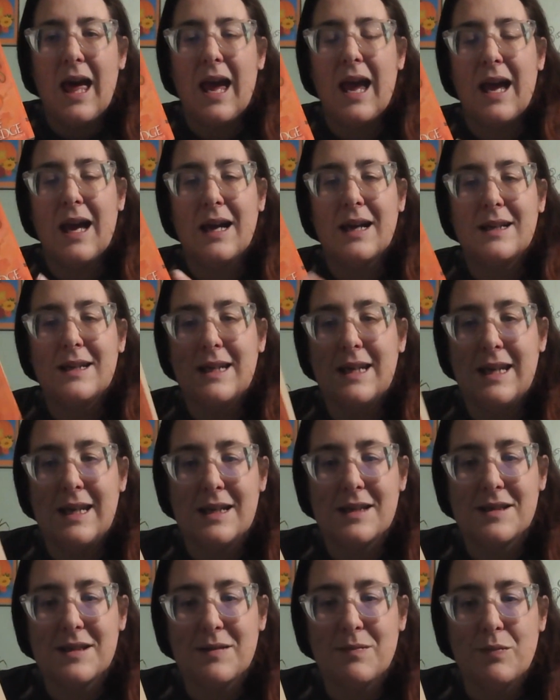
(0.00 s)
and
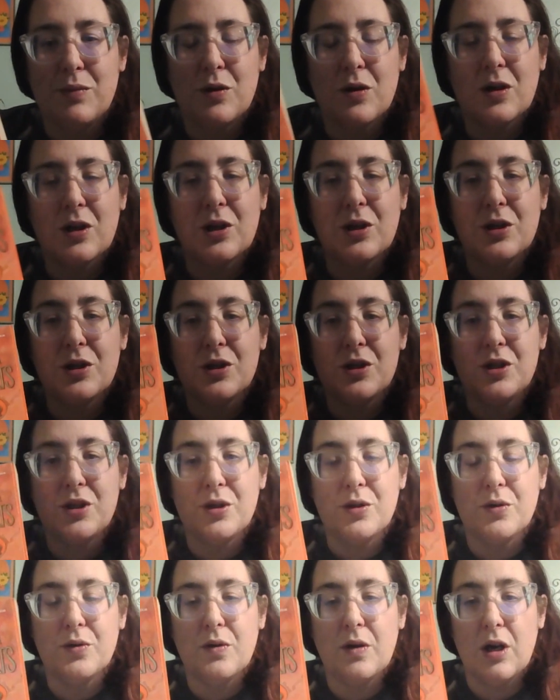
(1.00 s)
he is important
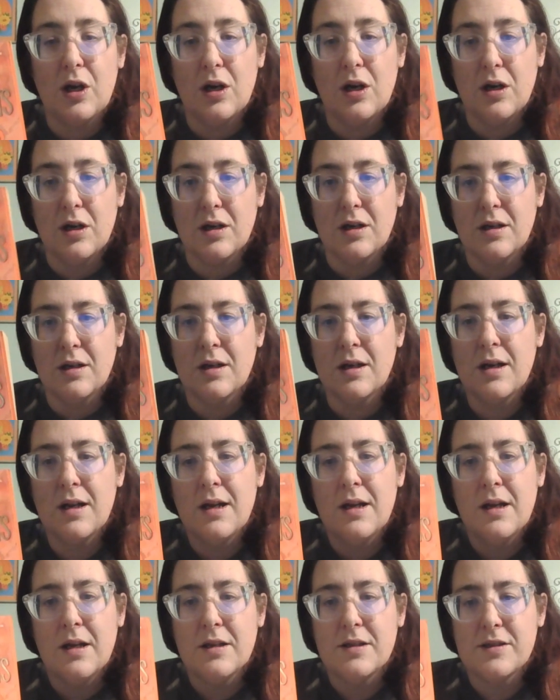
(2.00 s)
to her
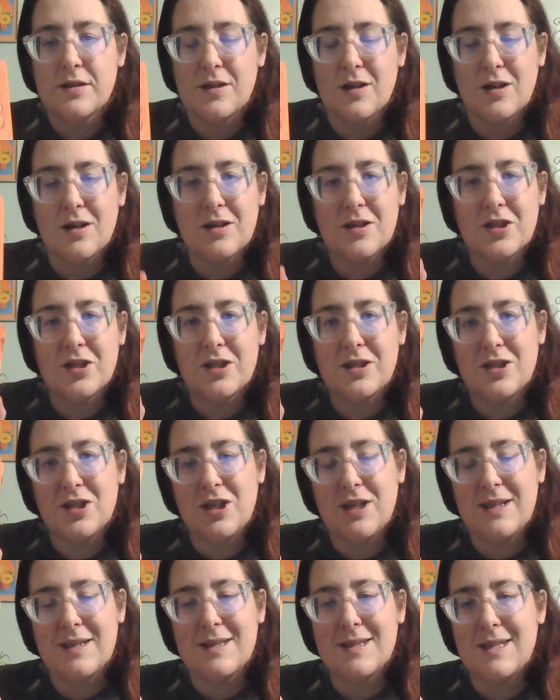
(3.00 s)
search.
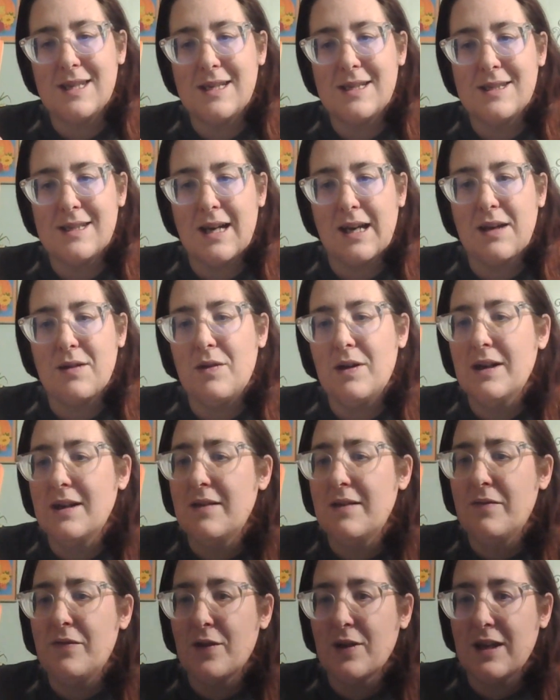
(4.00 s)
She is the second
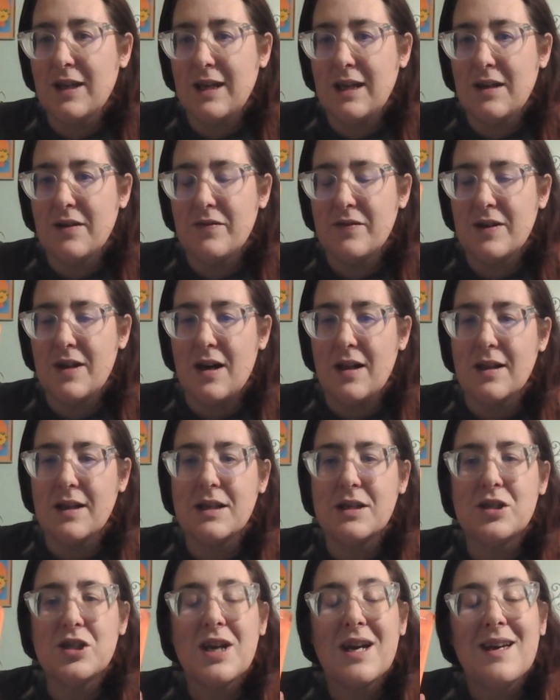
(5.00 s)
one for Key of
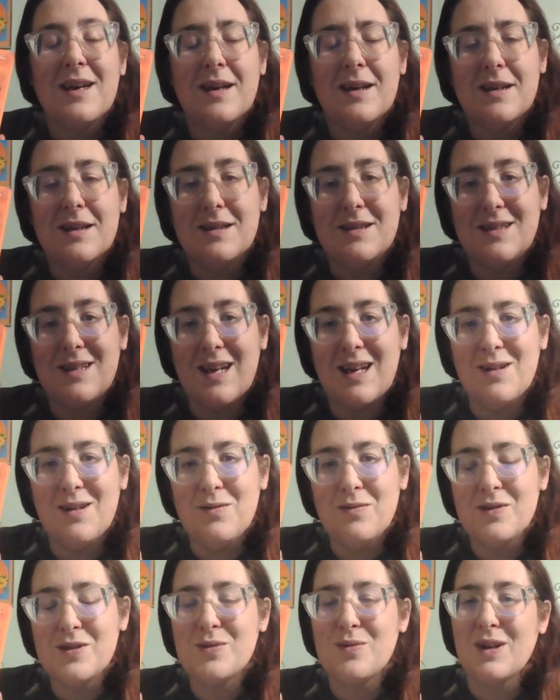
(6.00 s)
Knowledge. Dana
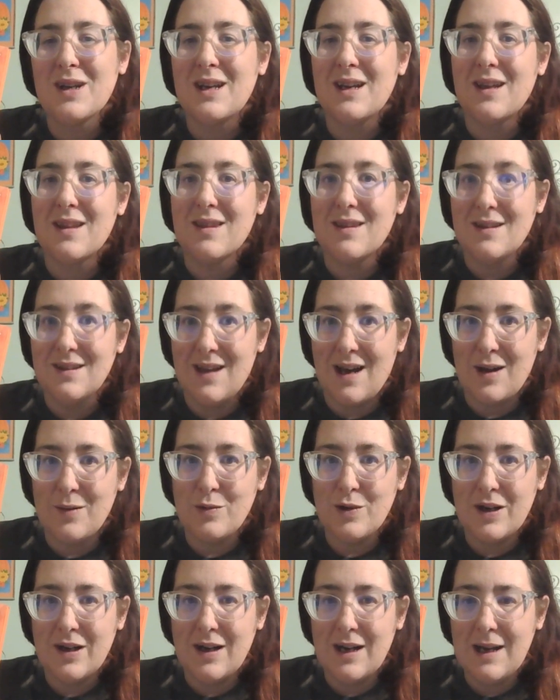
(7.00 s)
was working at the
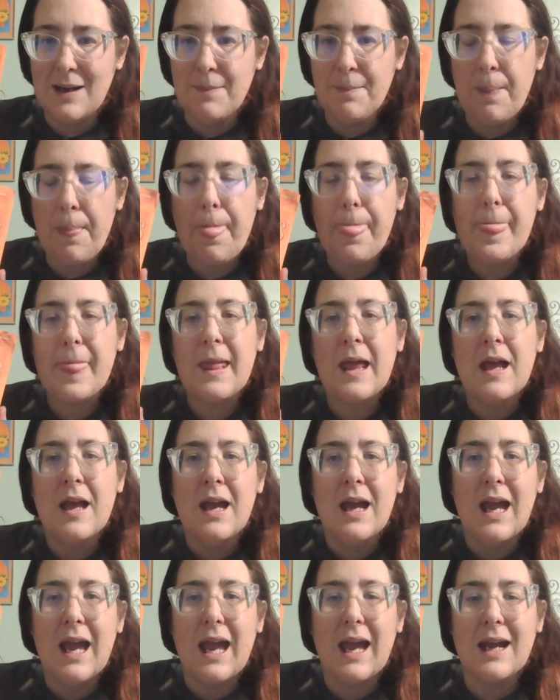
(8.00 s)
library
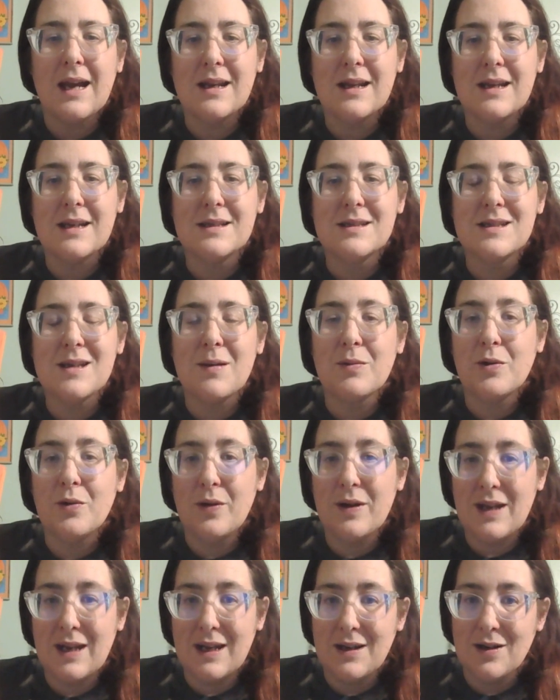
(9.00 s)
and ends up
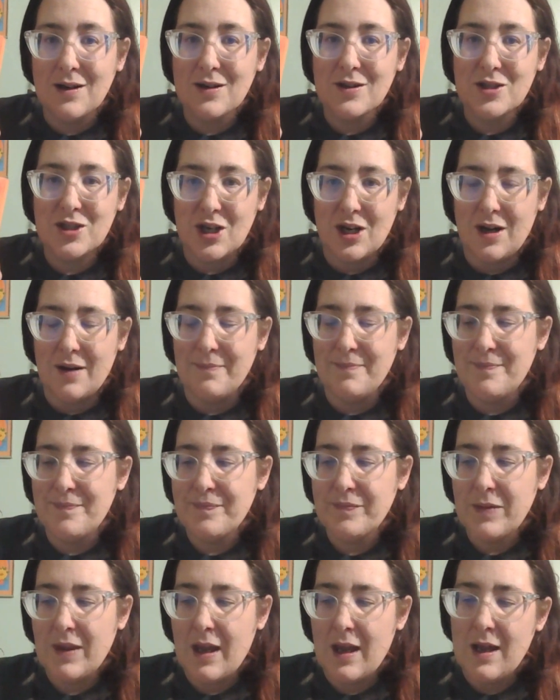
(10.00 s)
quitting her job
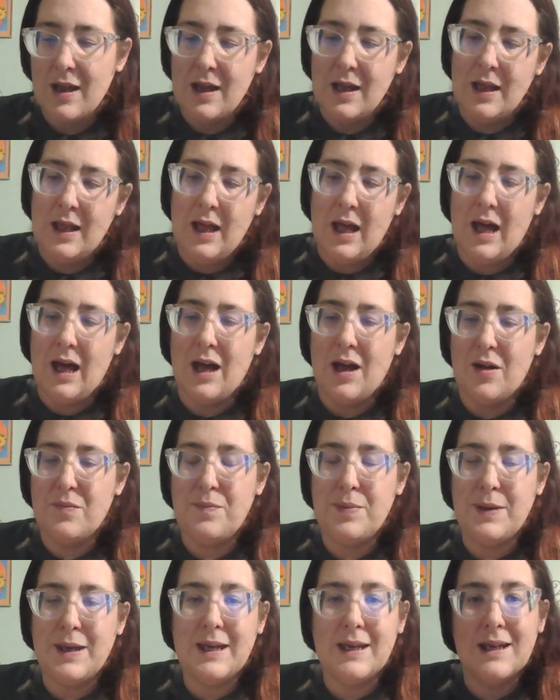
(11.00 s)
uh,
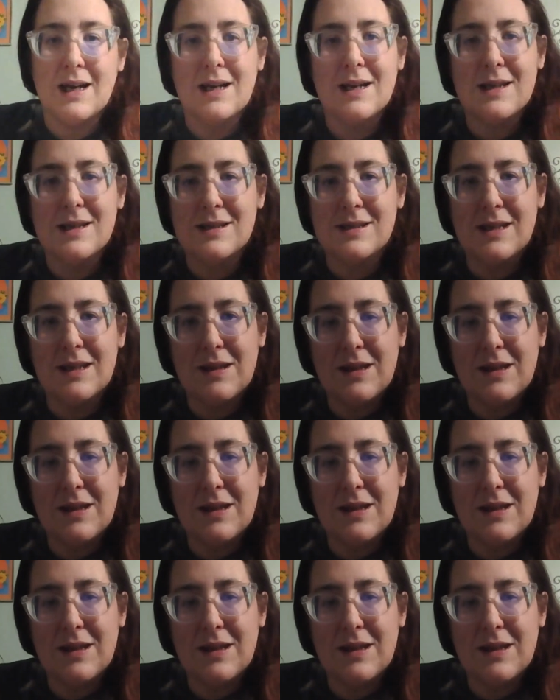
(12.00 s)
because